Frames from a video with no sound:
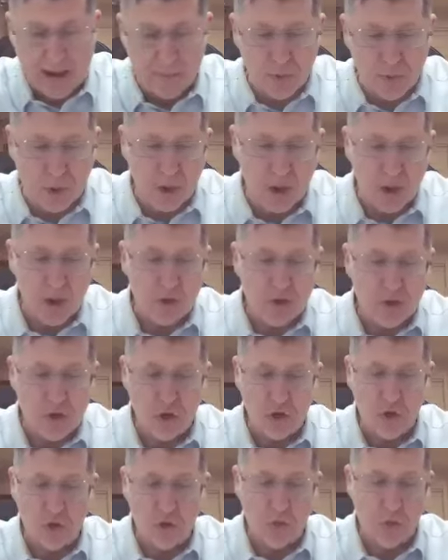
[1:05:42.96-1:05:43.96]
Abba
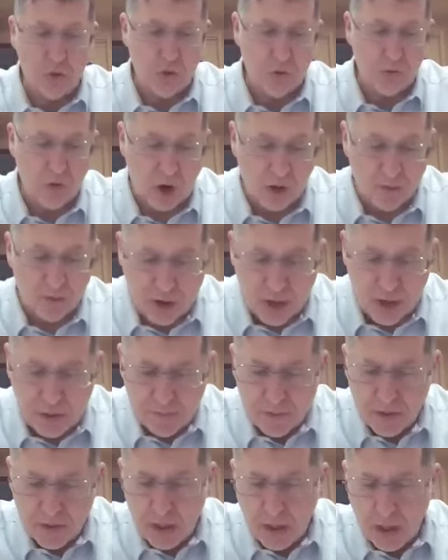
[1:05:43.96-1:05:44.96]
to
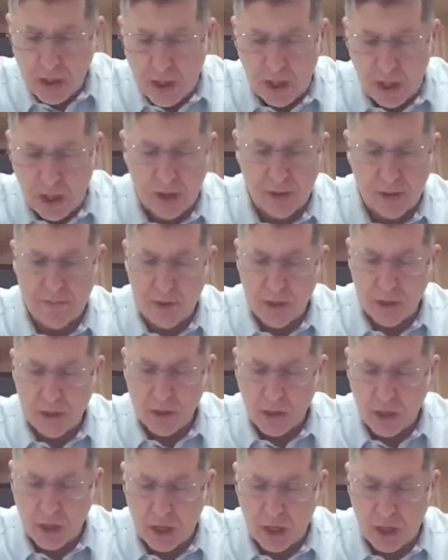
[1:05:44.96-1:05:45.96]
Rava, and
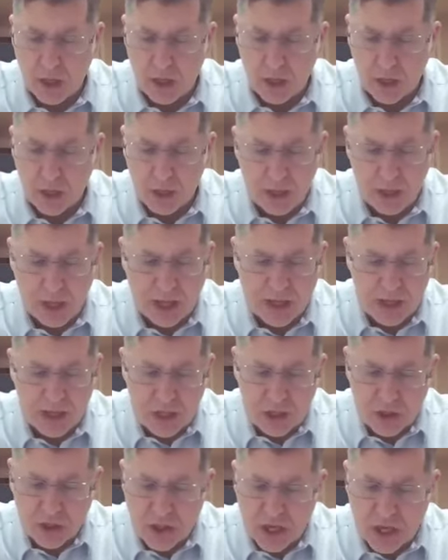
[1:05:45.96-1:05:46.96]

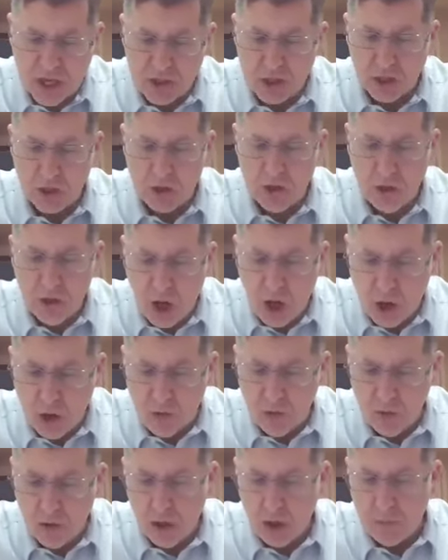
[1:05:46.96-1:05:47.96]
he says
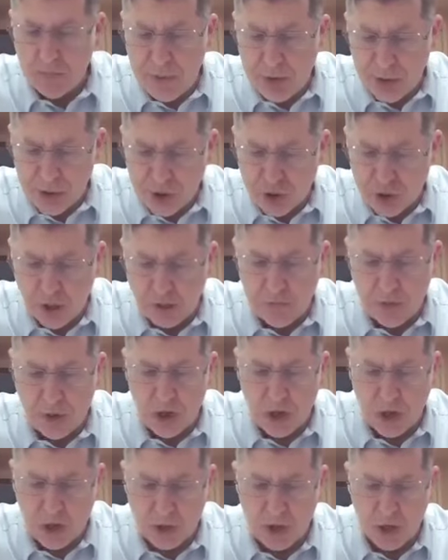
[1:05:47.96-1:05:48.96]
no.
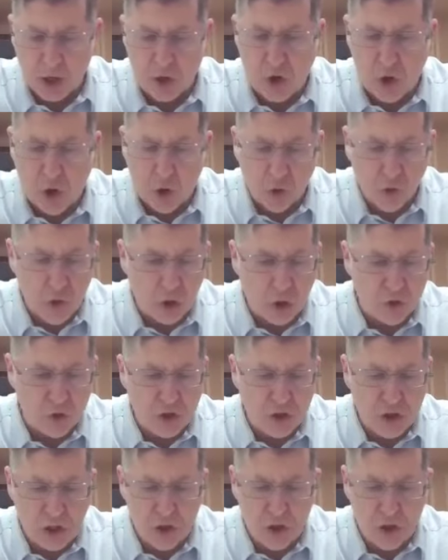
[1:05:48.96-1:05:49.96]
Bishlama hanach
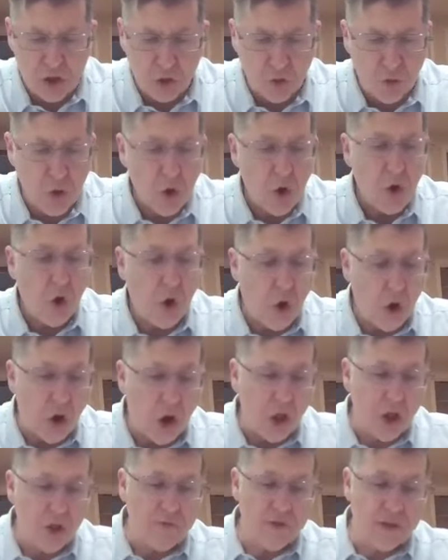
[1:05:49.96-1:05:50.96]
olos ninhu.
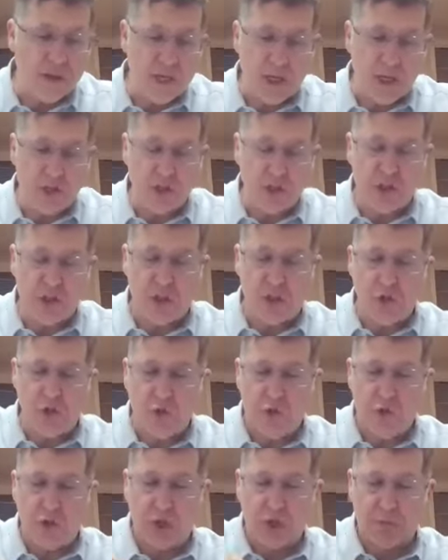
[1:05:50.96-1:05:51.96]
All of the cases that
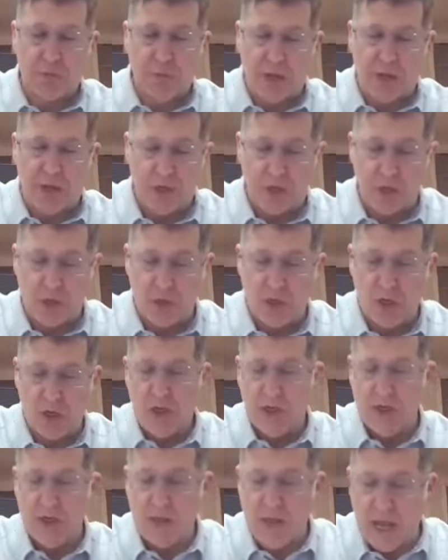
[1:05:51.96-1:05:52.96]
you just mentioned,
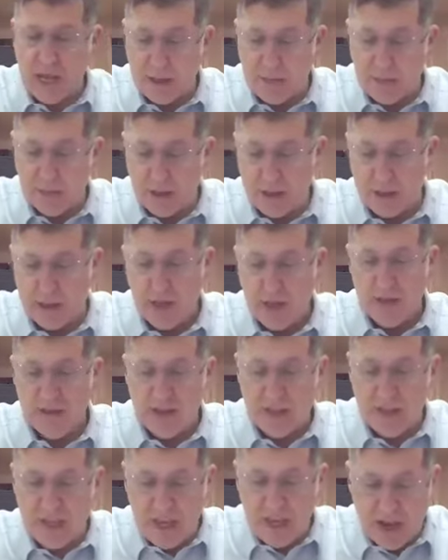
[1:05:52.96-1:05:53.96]
namely
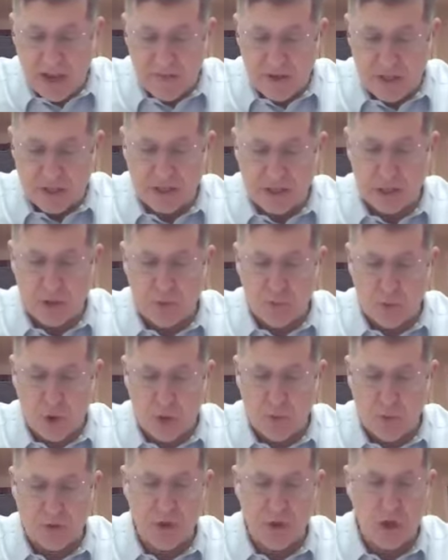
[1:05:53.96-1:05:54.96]
the keves that's
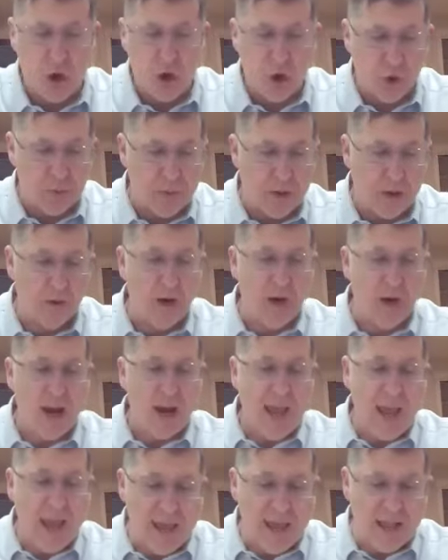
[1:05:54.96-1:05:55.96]
brought with the omer,
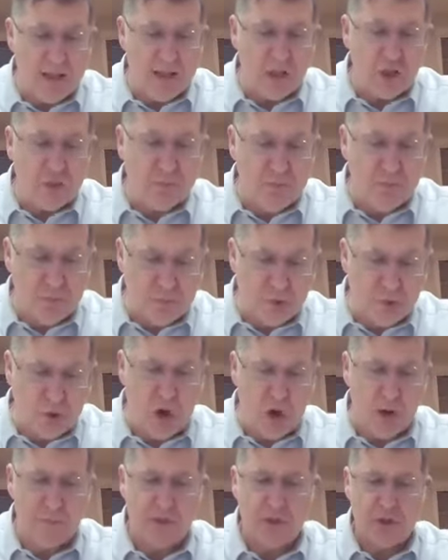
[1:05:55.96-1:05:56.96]
and the
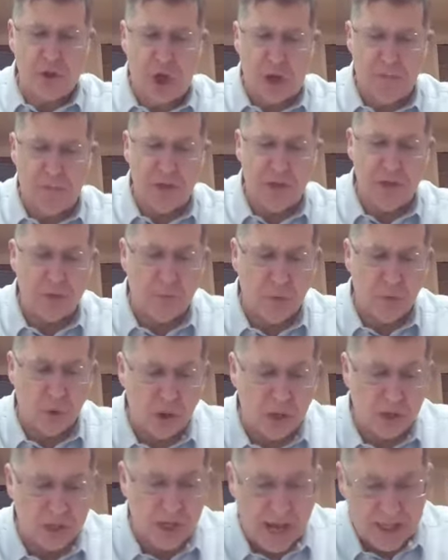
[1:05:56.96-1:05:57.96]
korban tamid in the
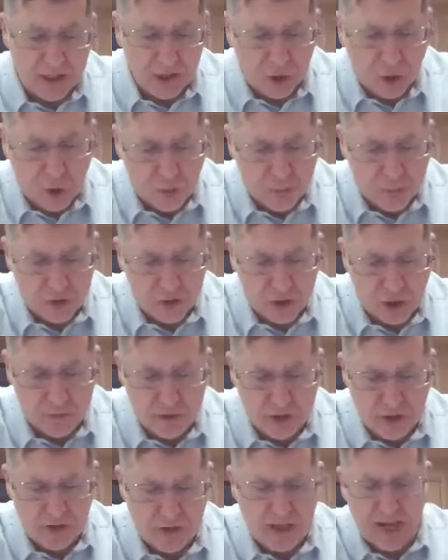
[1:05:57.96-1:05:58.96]
morning, and the korban
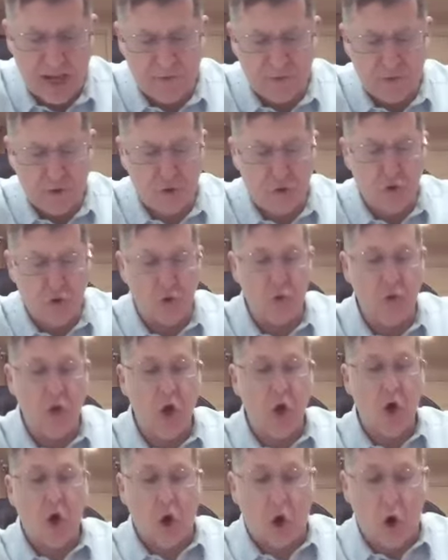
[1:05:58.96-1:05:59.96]
tamid in the afternoon,
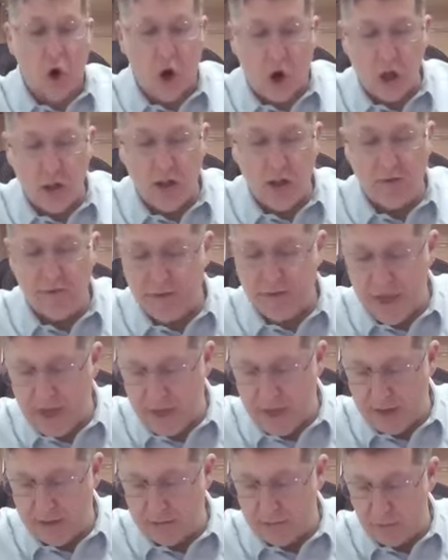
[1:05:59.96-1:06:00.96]
all of
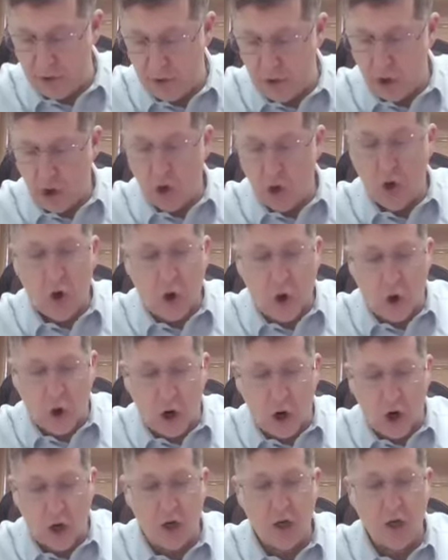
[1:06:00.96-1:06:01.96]
them
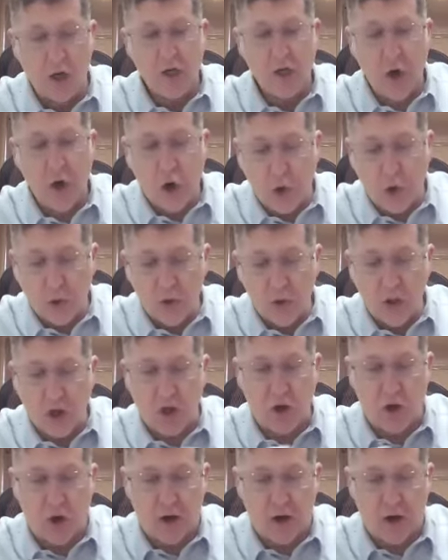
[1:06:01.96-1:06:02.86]
are ola